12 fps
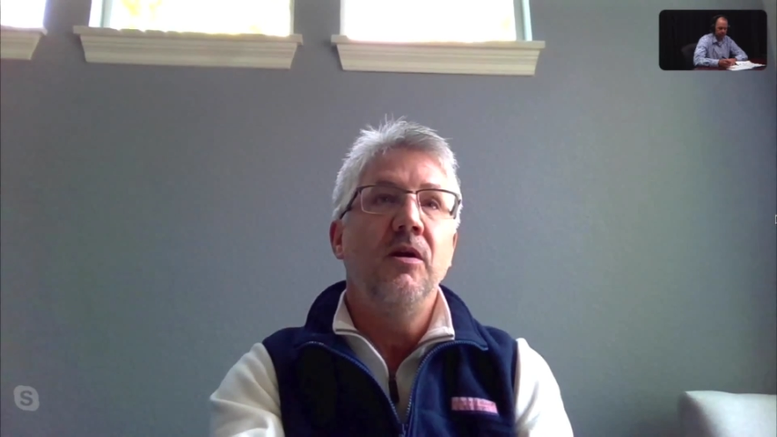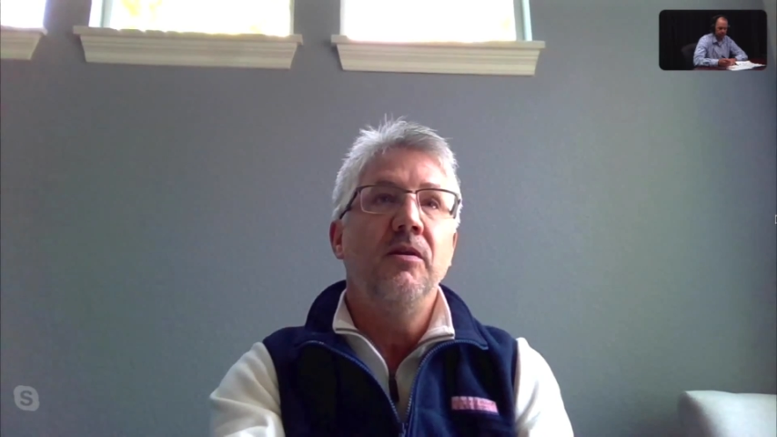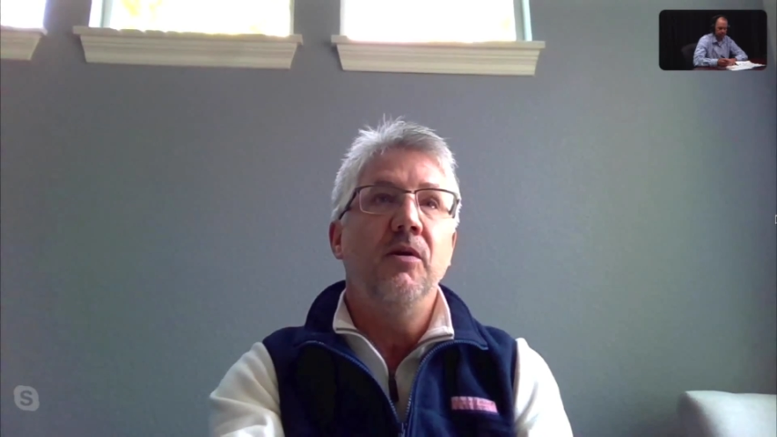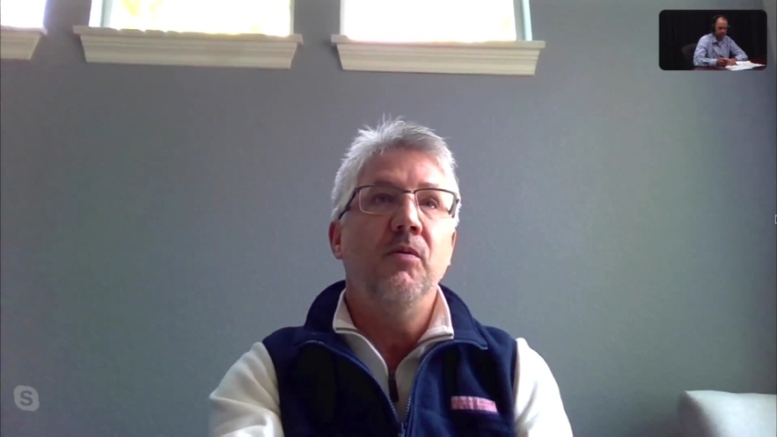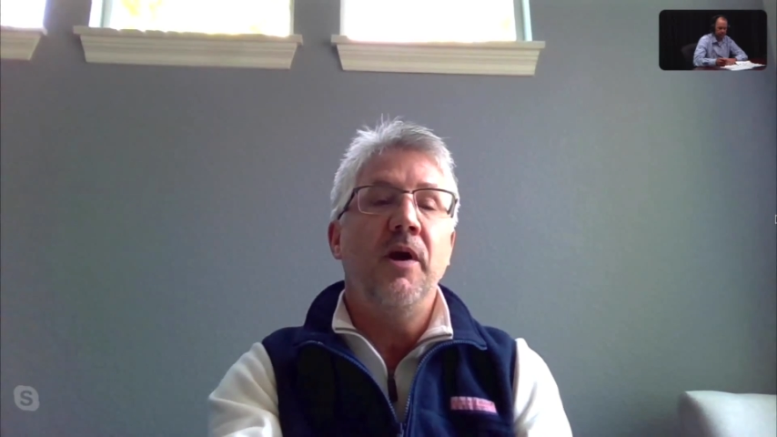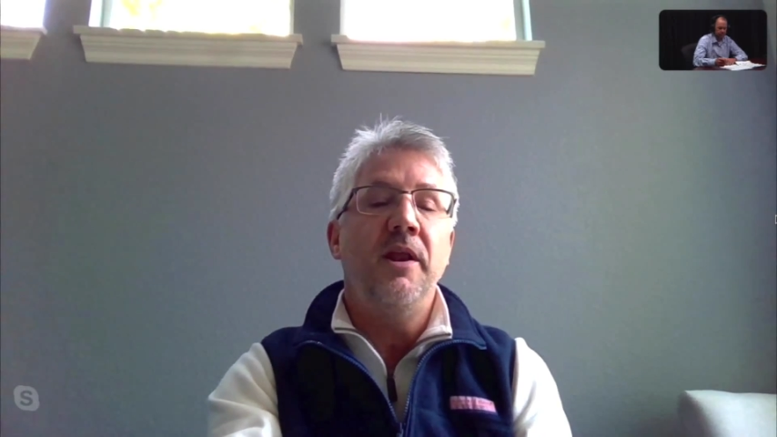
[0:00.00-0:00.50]

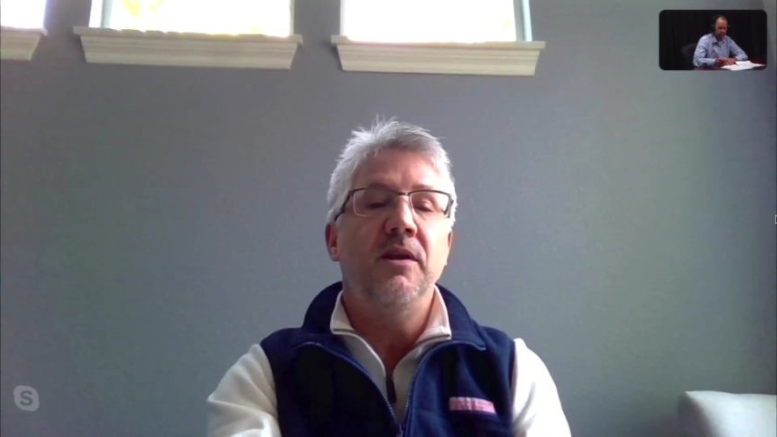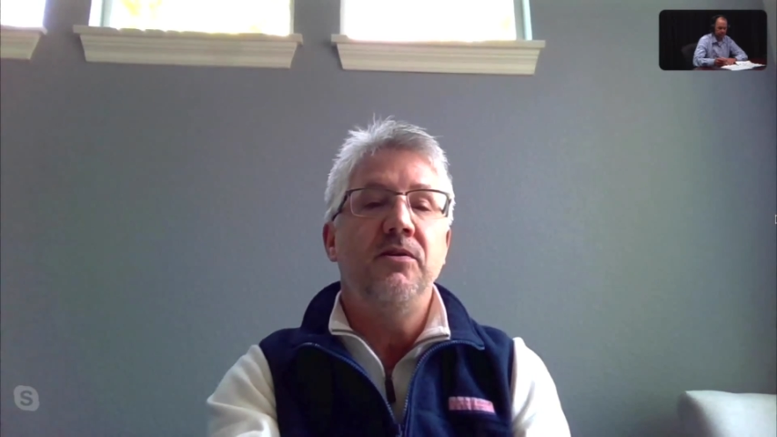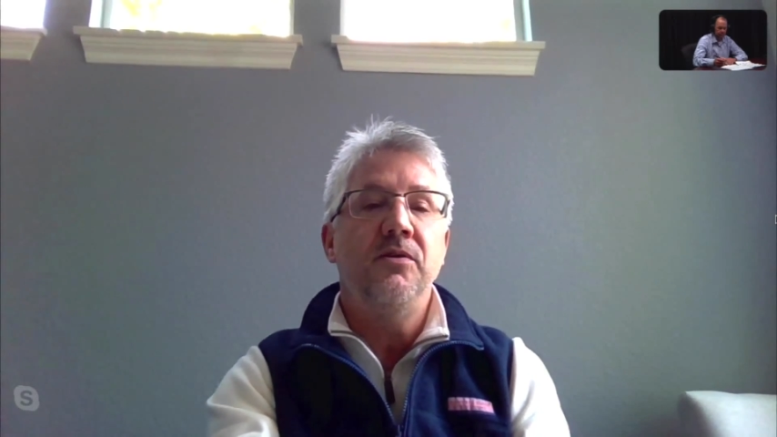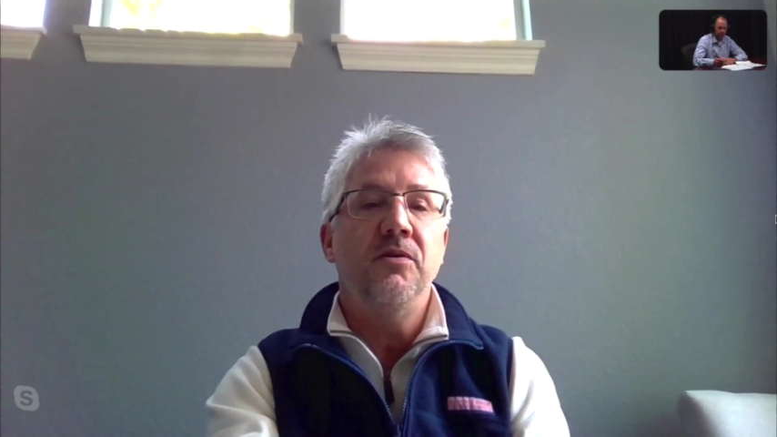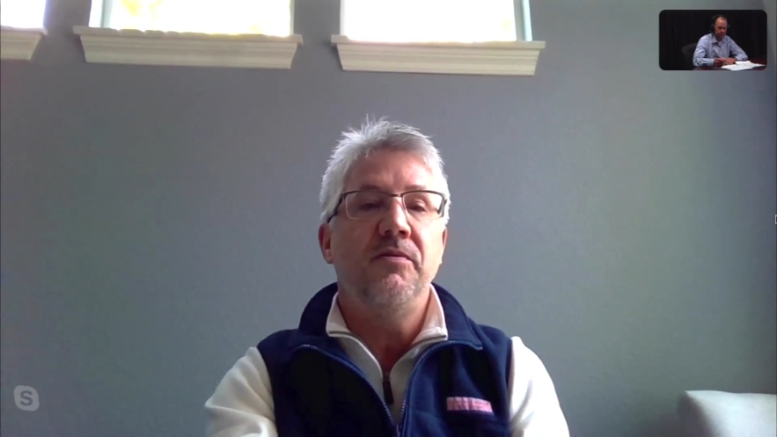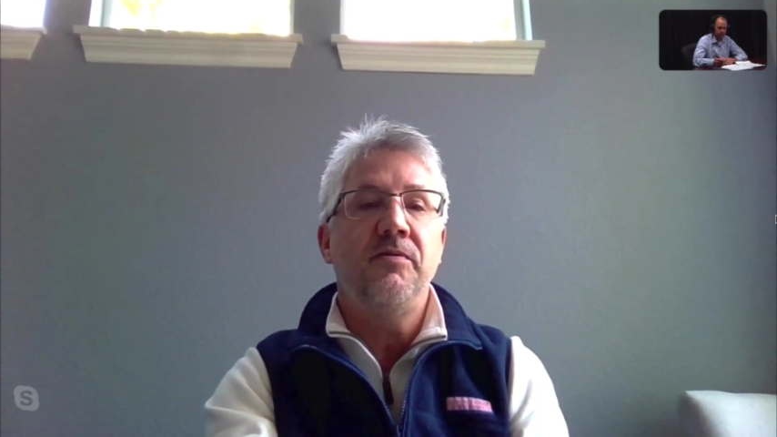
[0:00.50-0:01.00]
that went
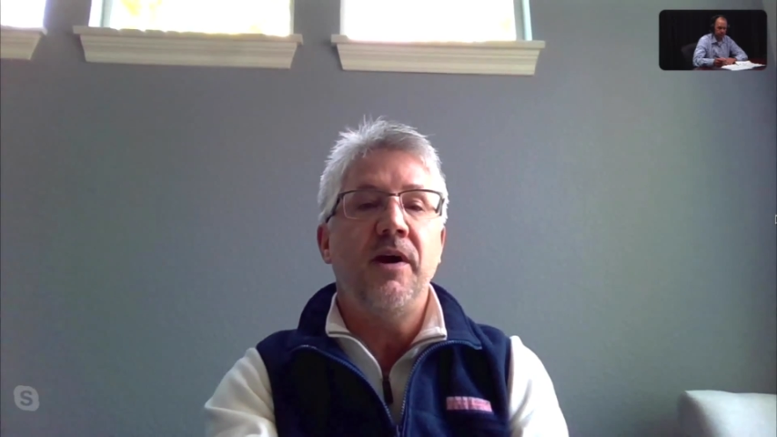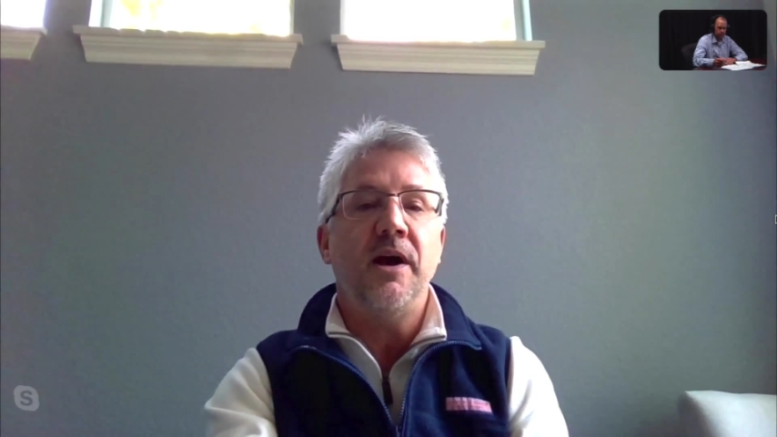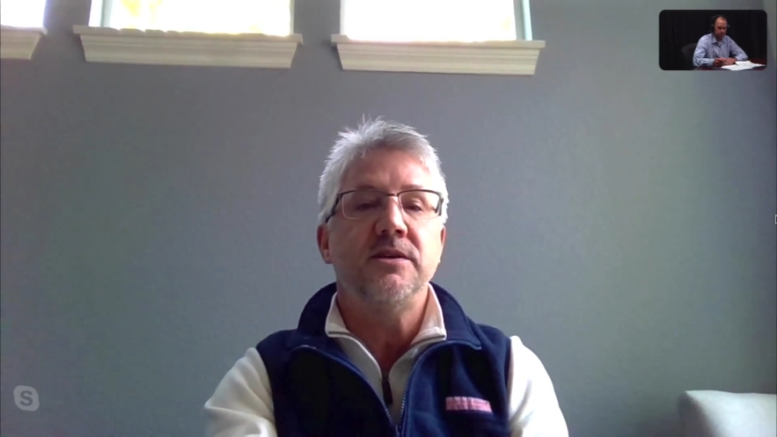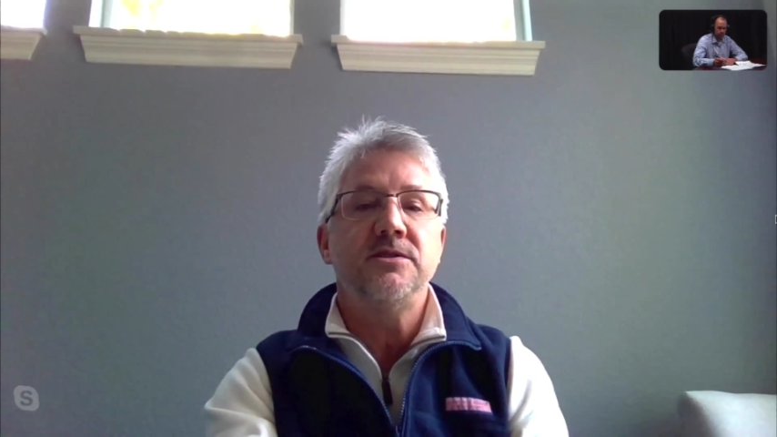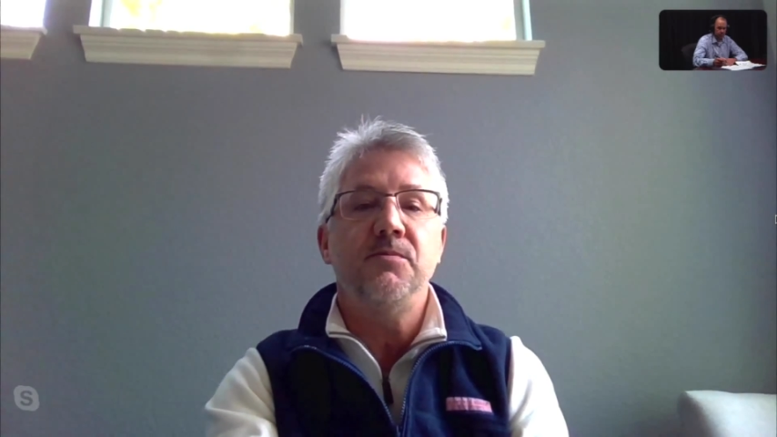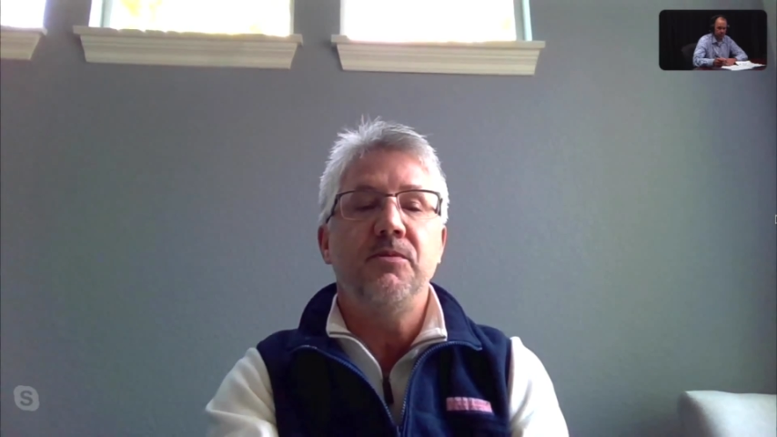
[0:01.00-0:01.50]
into
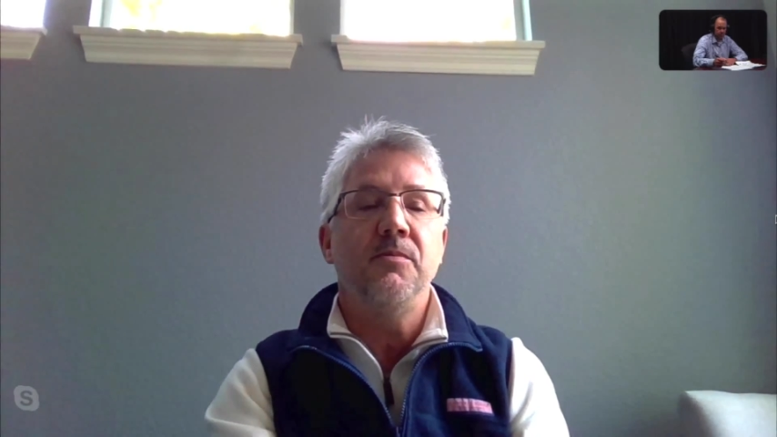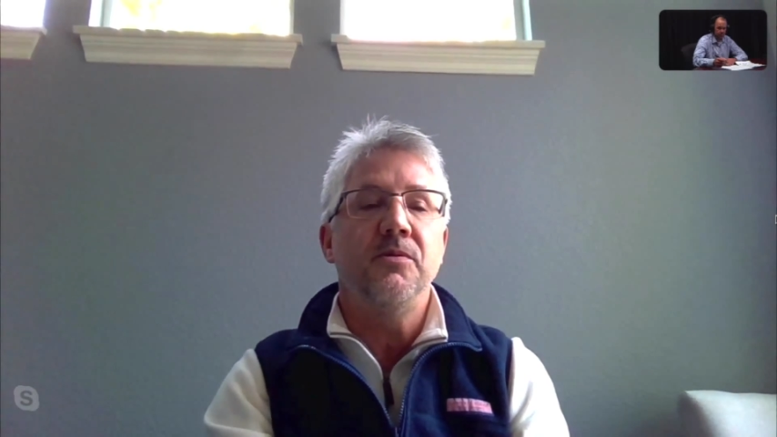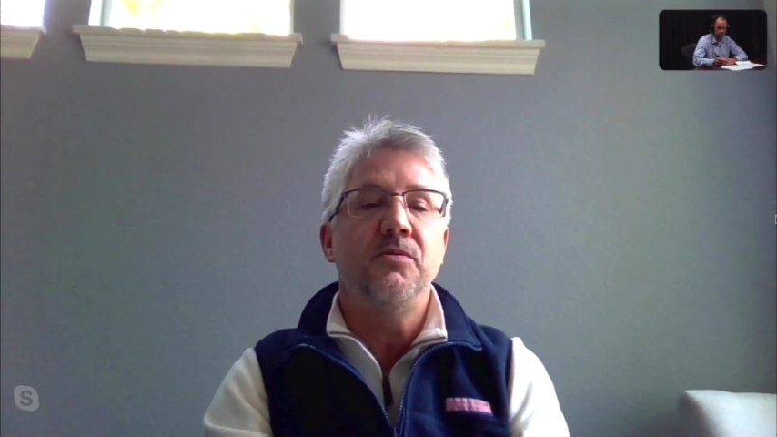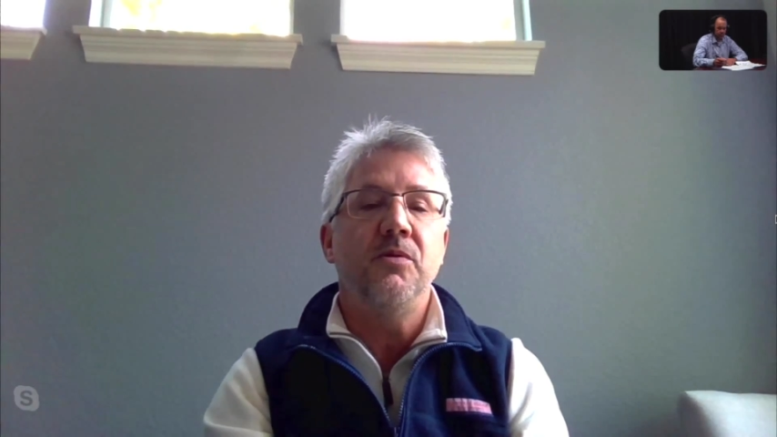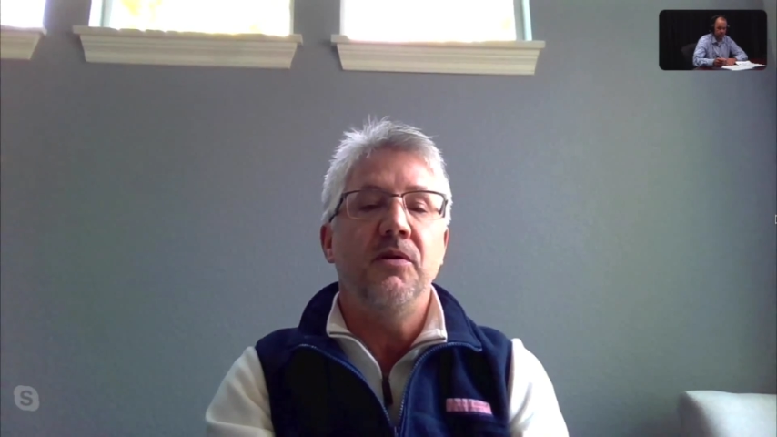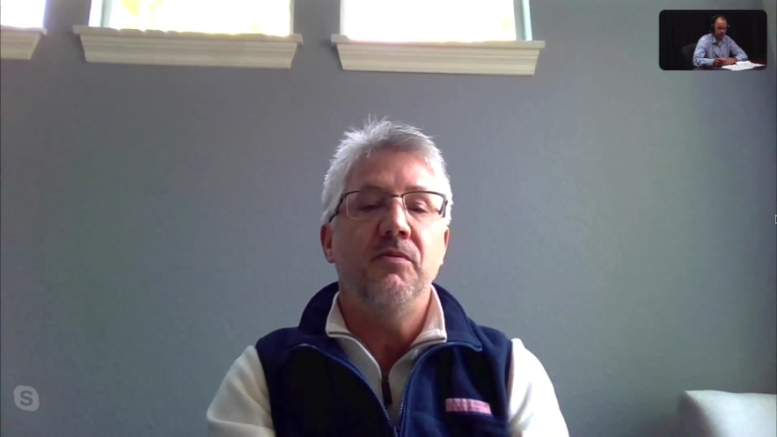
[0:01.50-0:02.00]
effect September
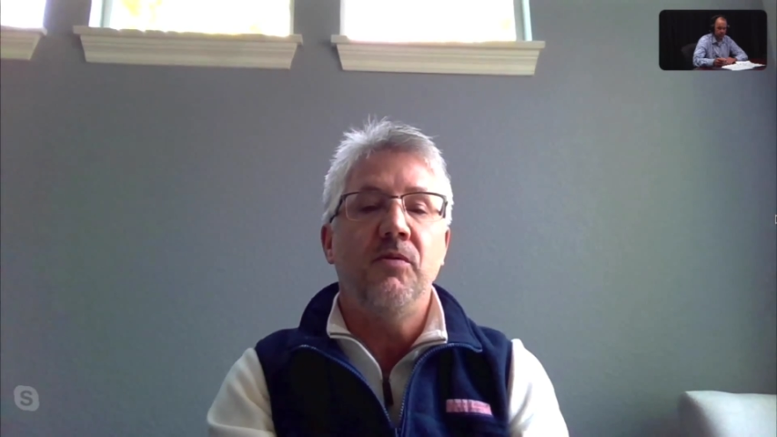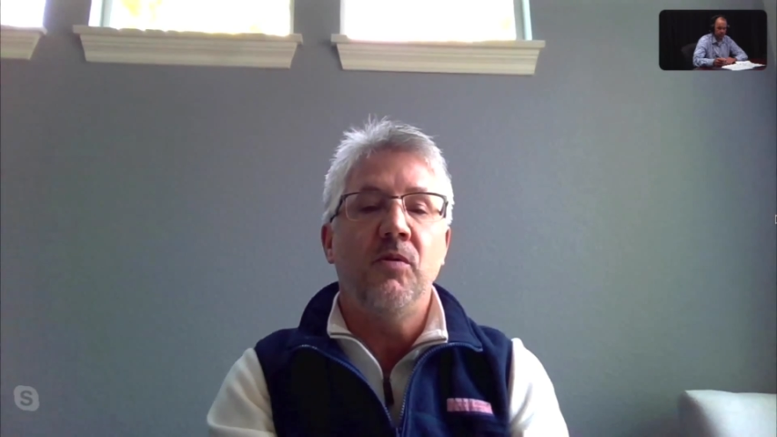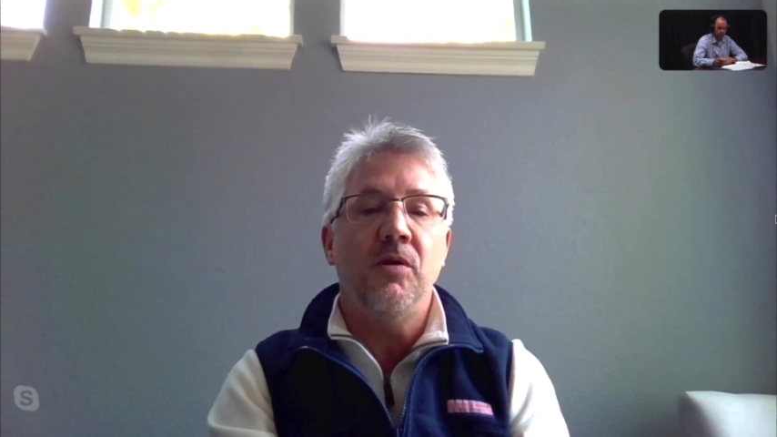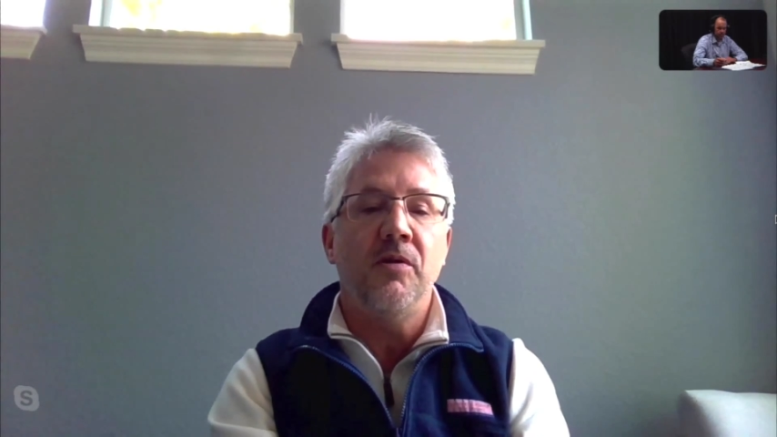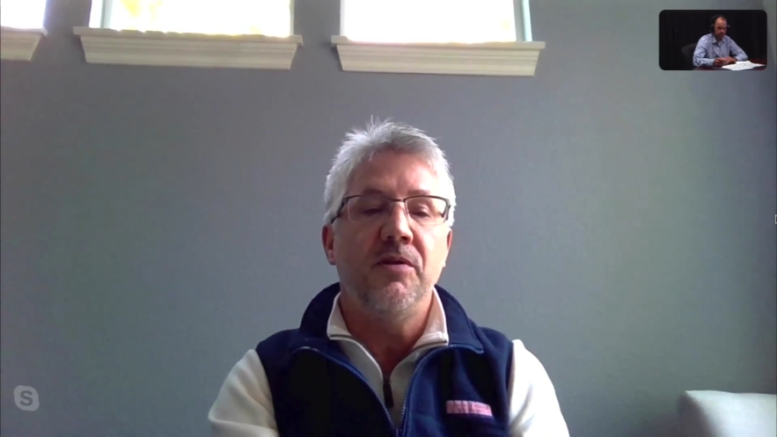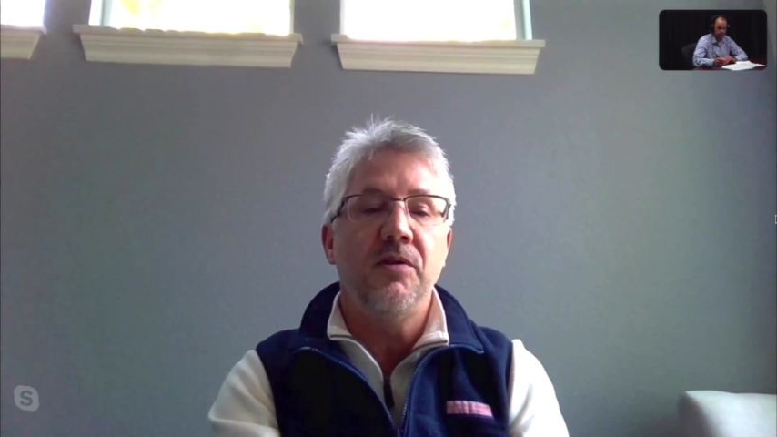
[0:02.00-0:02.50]

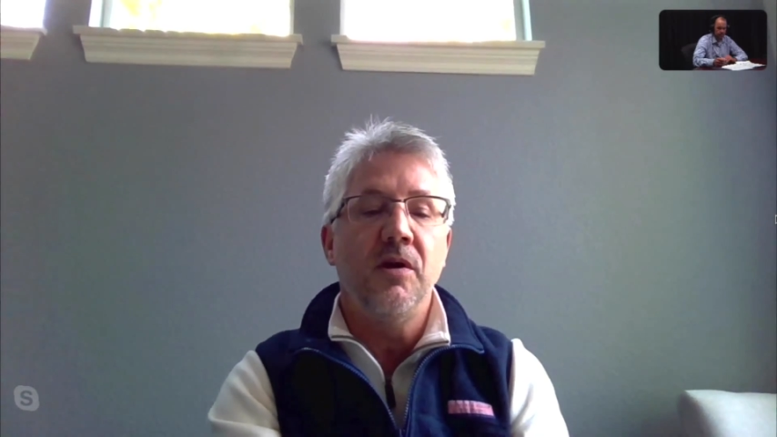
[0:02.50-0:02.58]
24th,